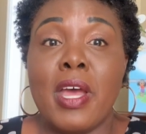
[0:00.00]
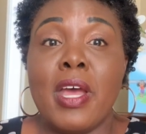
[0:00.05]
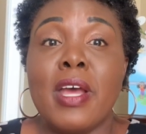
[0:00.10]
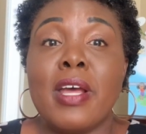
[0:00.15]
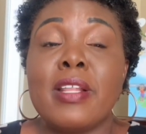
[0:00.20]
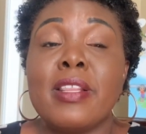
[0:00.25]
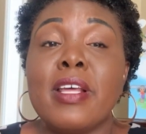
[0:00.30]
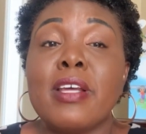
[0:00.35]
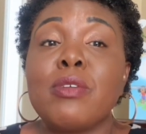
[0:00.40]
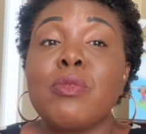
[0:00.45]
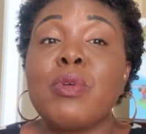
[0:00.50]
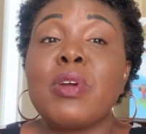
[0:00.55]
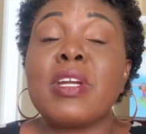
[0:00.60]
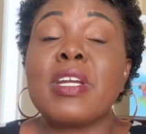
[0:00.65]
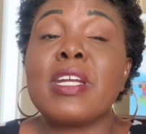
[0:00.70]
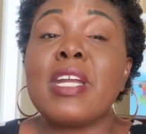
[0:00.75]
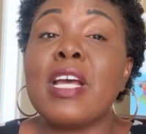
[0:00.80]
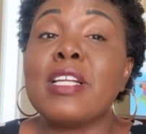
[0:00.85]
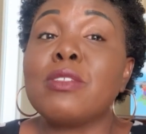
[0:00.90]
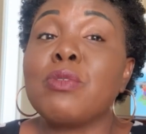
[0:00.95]

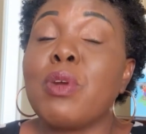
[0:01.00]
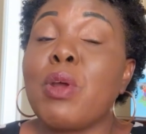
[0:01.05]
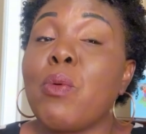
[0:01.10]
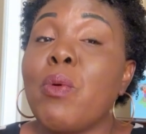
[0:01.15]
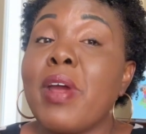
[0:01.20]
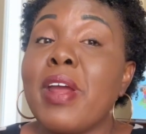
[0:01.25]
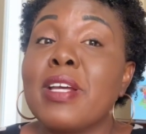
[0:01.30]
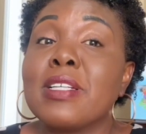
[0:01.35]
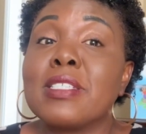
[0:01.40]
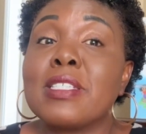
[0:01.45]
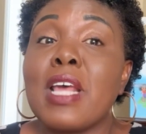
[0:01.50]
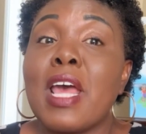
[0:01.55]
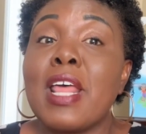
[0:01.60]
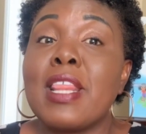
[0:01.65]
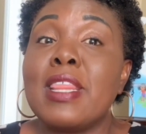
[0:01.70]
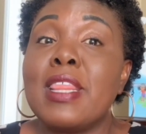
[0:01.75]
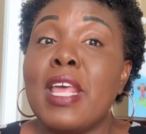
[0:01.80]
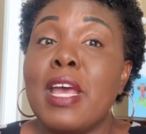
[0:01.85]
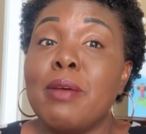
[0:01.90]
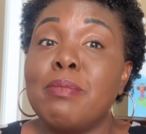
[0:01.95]
That requires
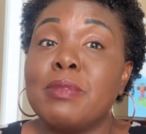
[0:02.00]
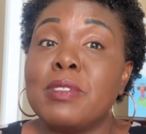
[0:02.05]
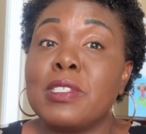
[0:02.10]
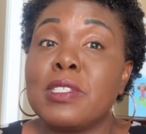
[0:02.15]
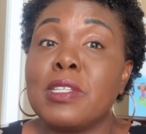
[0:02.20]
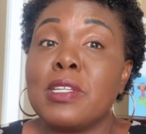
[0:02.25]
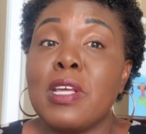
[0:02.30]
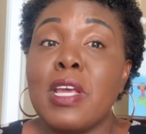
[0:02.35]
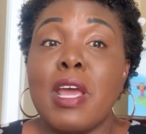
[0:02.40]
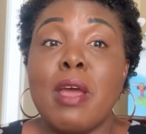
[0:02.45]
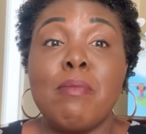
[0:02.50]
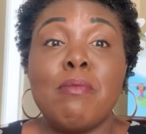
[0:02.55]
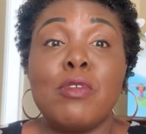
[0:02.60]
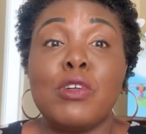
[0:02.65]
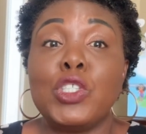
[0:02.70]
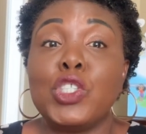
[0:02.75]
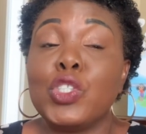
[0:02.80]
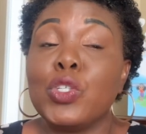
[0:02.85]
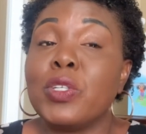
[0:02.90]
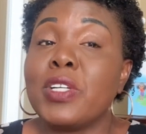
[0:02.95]
depth,
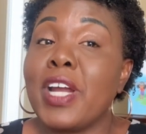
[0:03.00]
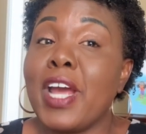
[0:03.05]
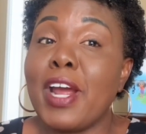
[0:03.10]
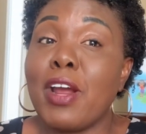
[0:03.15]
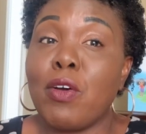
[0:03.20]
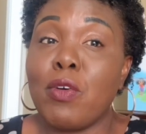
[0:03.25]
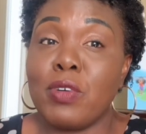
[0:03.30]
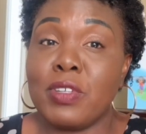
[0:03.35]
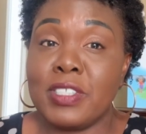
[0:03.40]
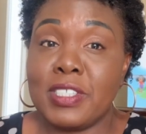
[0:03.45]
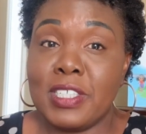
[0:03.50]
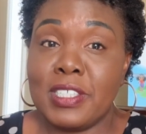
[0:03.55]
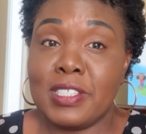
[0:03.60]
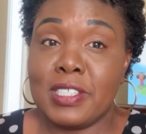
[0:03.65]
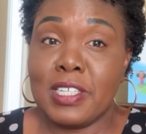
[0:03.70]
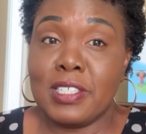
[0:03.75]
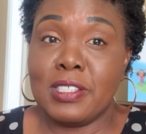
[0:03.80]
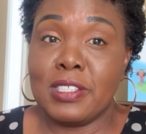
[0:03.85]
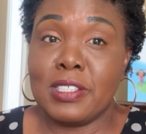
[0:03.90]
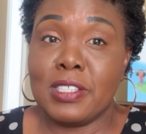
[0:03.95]
emotion, and
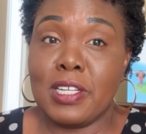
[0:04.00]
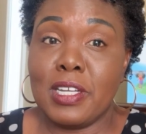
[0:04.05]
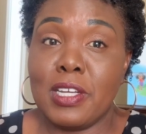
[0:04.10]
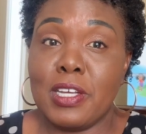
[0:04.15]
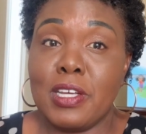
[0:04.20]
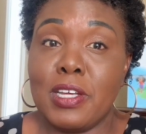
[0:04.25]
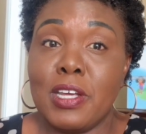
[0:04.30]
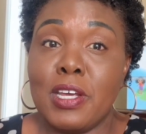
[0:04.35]
consistency.